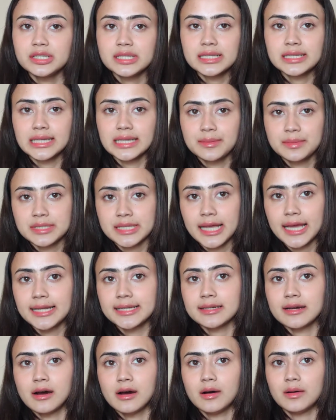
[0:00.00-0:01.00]
claims
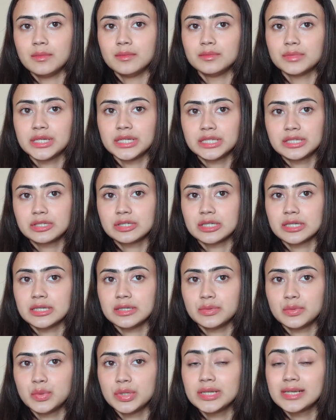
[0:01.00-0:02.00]
that it
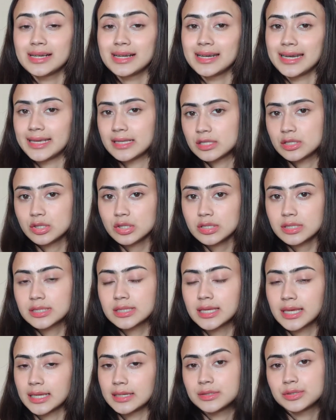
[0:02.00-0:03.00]
will cleanse your
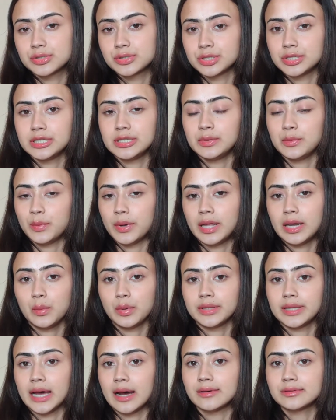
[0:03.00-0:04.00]
skin really well
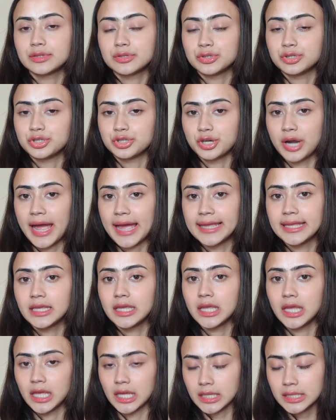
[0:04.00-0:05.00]
without drying
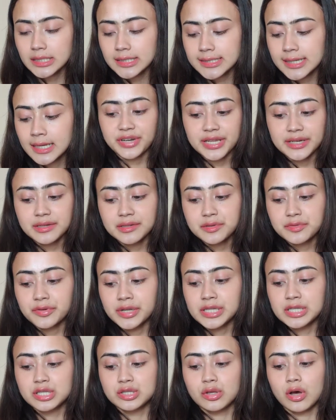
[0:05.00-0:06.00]
it. Fragrance
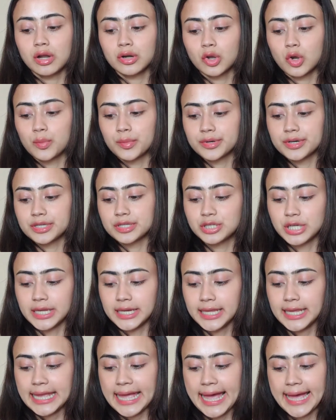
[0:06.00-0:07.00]
free, it's
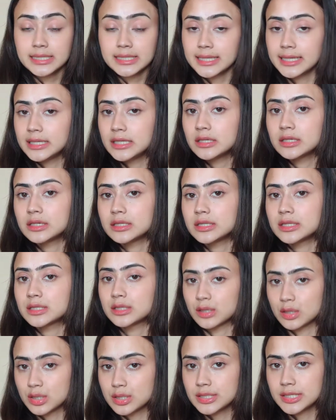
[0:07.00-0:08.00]
non-comedogenic. And skin
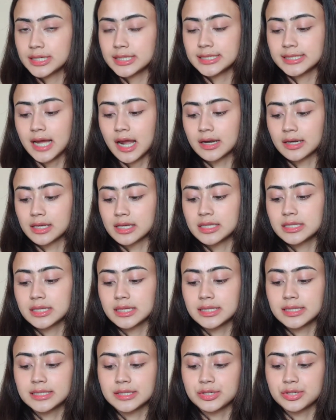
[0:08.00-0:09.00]
concerns, it targets
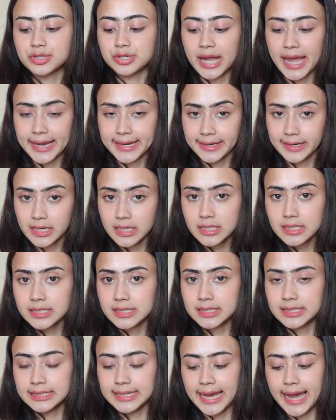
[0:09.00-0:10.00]
its dryness,
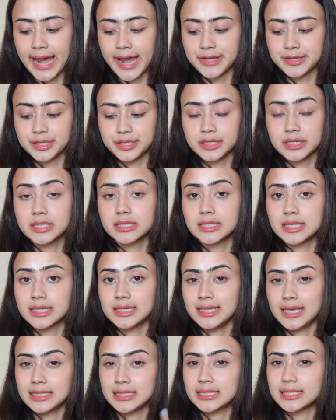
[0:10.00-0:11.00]
dehydrated
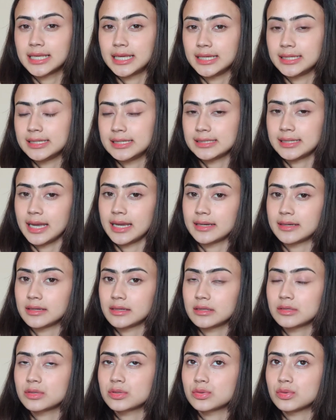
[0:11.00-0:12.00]
skin and skin
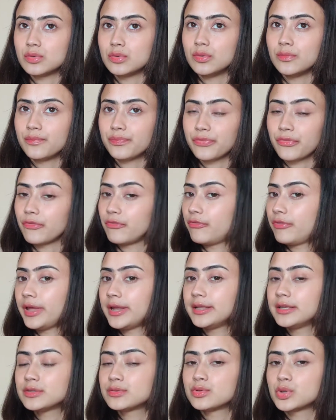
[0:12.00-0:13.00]
tightness. So
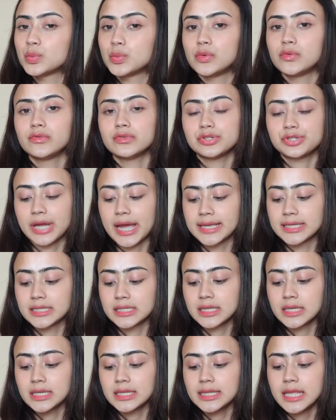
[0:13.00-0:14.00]
very suitable for dry
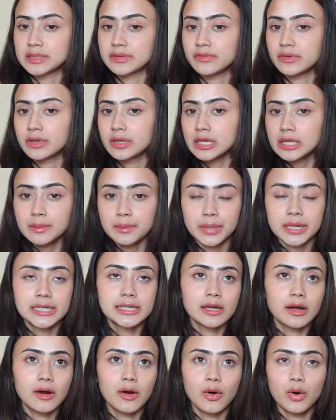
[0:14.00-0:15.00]
skin specifically, but
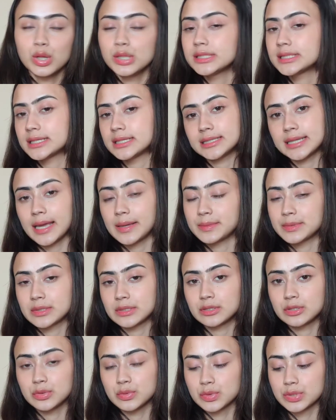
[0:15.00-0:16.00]
all skin types
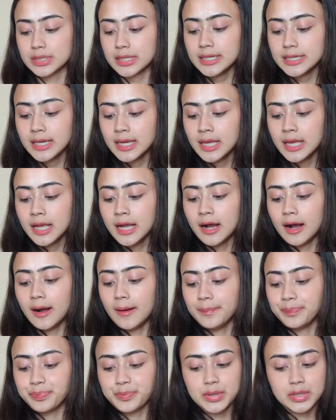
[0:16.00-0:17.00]
can use it
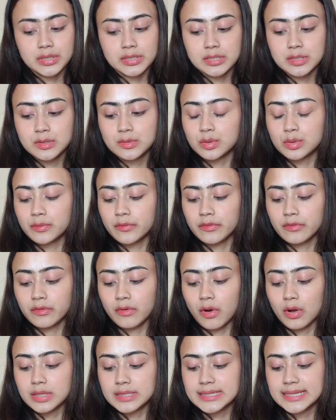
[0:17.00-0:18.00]
because it's suitable
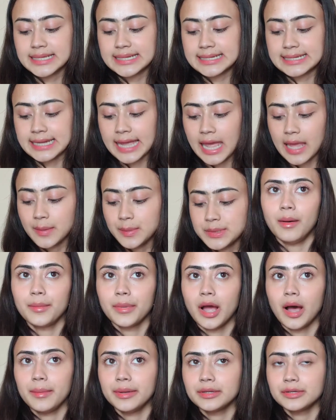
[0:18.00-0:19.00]
for all skin types.
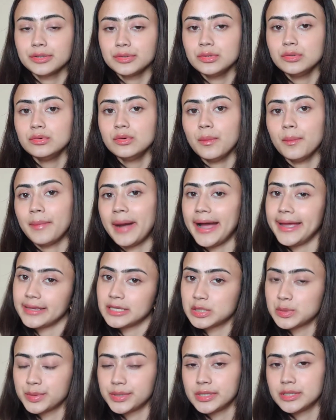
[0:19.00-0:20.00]
Coming to my
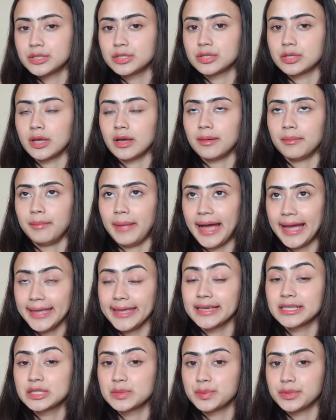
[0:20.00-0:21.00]

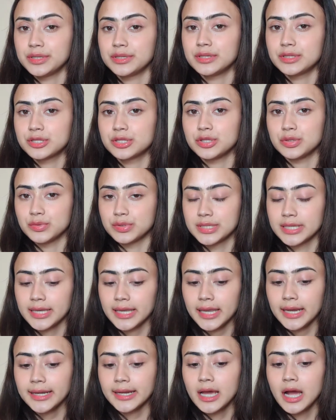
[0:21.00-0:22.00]
experience using
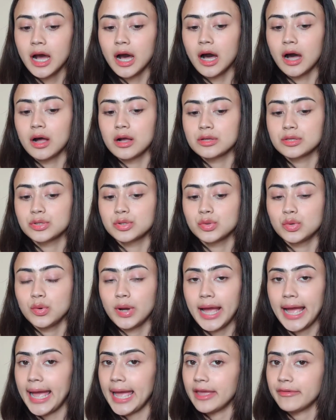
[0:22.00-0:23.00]
it. So
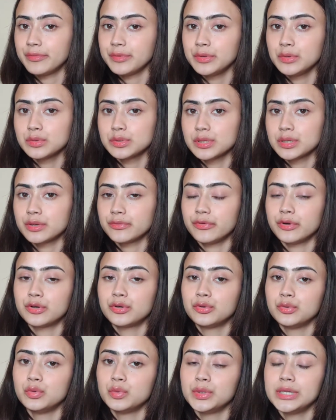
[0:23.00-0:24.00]
I've been using it for
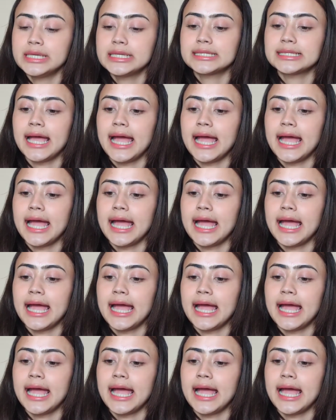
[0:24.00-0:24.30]
2 weeks